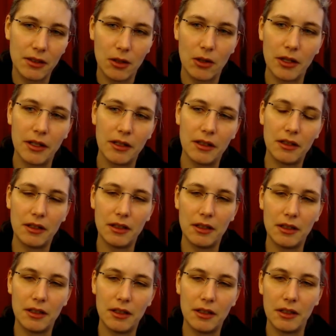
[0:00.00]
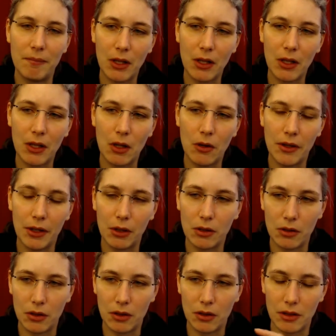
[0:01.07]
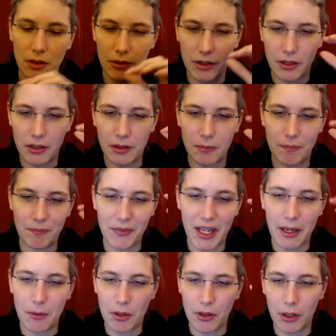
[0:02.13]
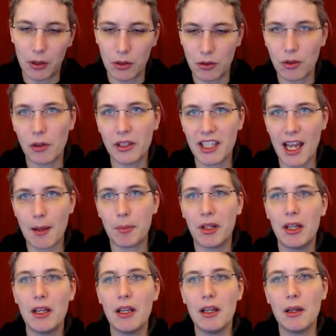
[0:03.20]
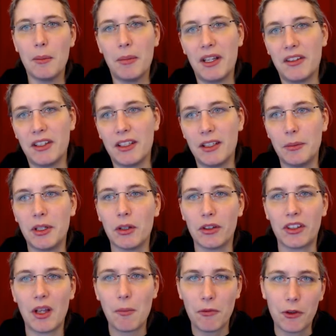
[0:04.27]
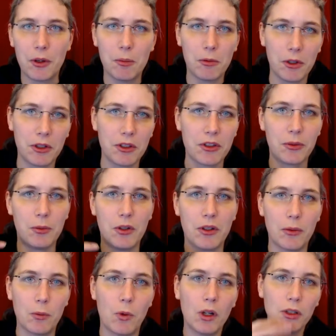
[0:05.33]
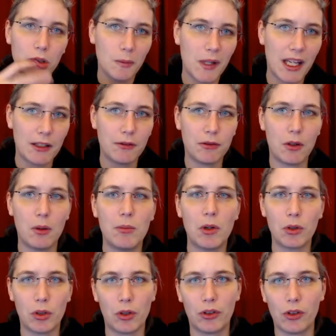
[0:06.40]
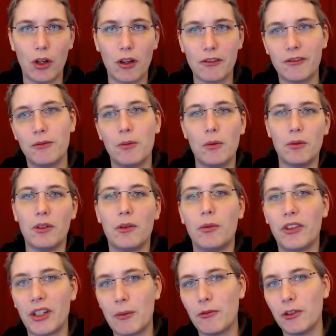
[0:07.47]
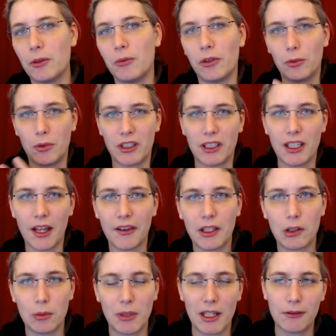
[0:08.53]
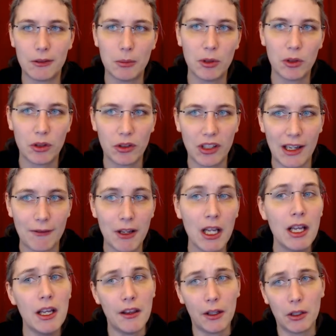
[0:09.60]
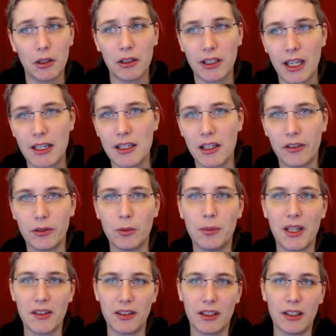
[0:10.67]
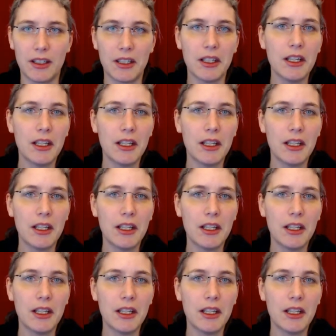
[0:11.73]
on um, on the con- uh, on the yeah on the control tab, basically because some firmware want one command for motors off, some firmwares want another command for motors off. The current idea is to basically